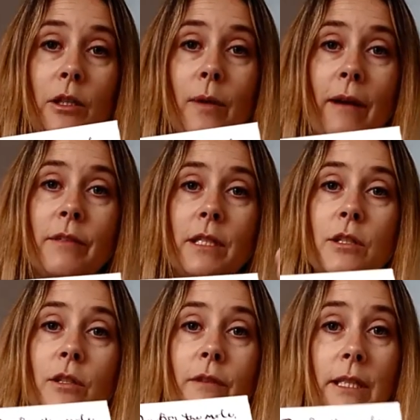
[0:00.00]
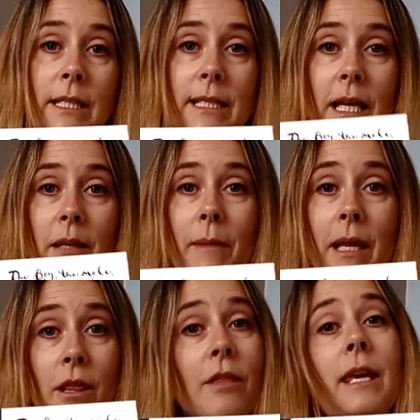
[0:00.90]
you have to sort of understand the
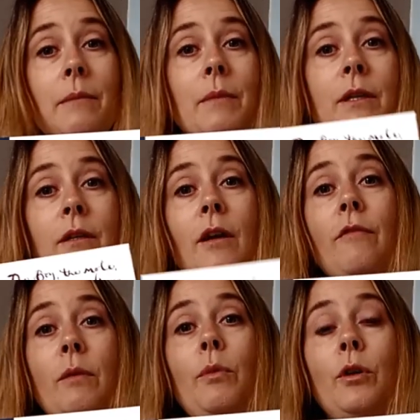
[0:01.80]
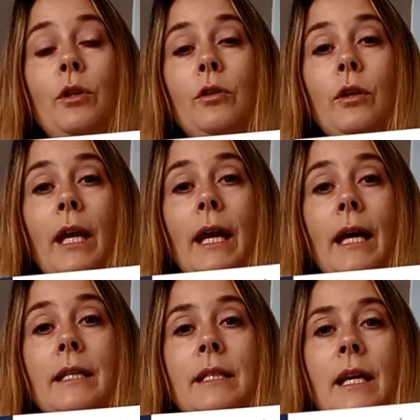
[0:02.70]
main theme of the book you're looking
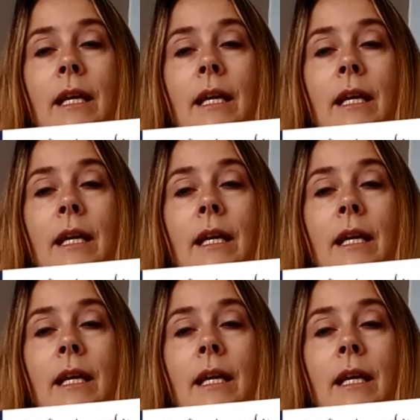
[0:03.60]
at